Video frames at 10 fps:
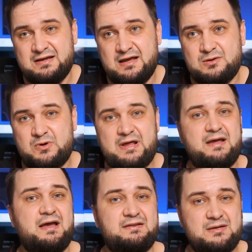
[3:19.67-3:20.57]
and when I
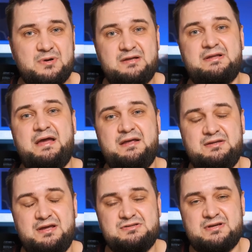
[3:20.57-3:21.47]
had them at
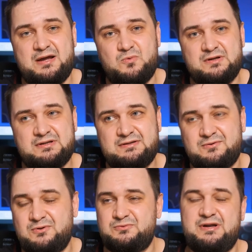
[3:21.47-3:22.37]
8-inch, I wanted
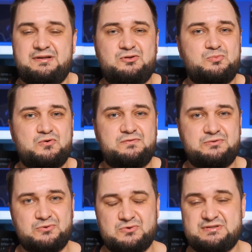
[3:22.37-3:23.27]
already to move
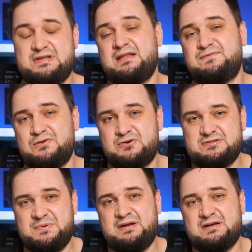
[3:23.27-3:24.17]
to stand-floor
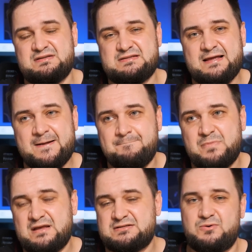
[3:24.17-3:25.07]
speakers,
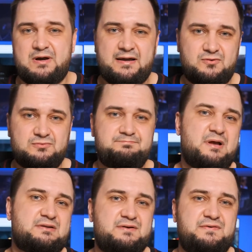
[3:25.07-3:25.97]
so I could
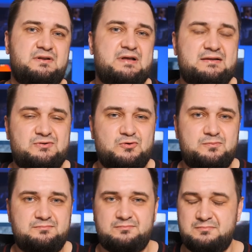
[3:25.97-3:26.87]
better fill that
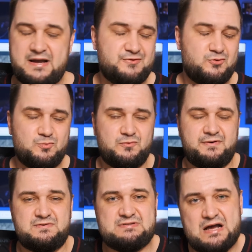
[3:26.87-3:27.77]
room, my room,
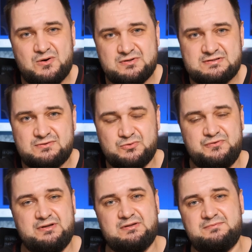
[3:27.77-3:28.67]
with sounds to
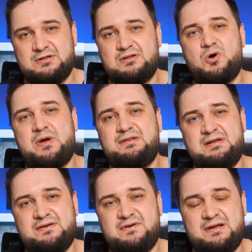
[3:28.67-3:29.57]
feel the low-end
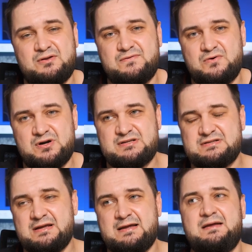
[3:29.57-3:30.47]
delivery and of course
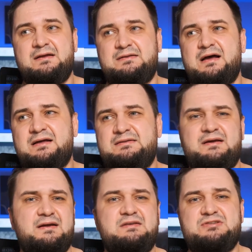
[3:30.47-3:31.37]

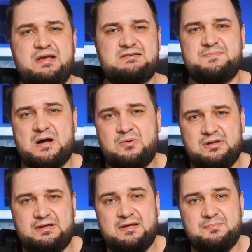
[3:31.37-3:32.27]
that
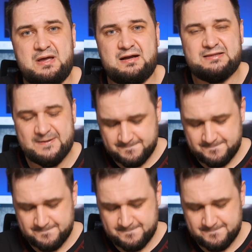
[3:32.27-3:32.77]
chest-pounding impact.